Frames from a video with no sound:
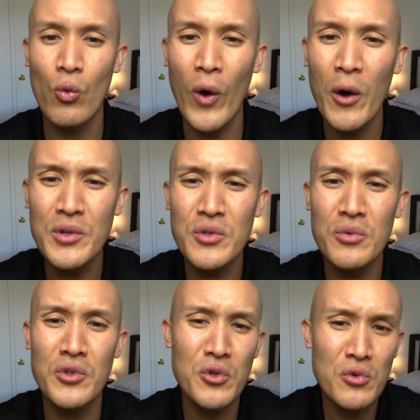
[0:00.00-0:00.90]
why would you
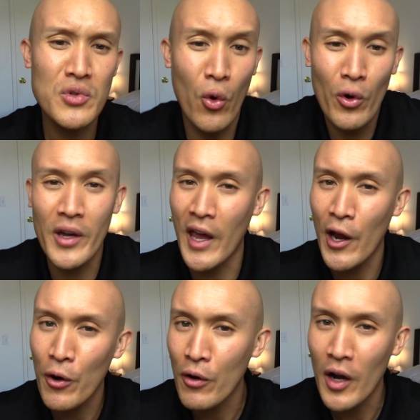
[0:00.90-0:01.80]
use or
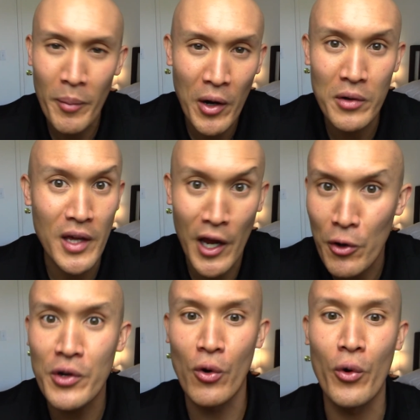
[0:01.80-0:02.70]
care about
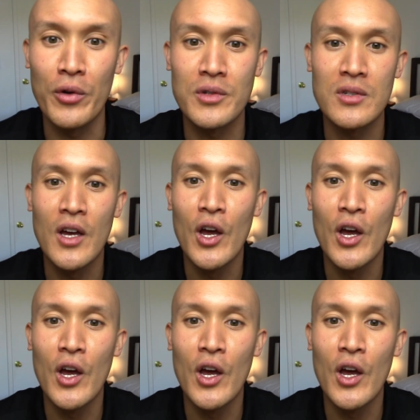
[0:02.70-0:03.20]
carrier oils?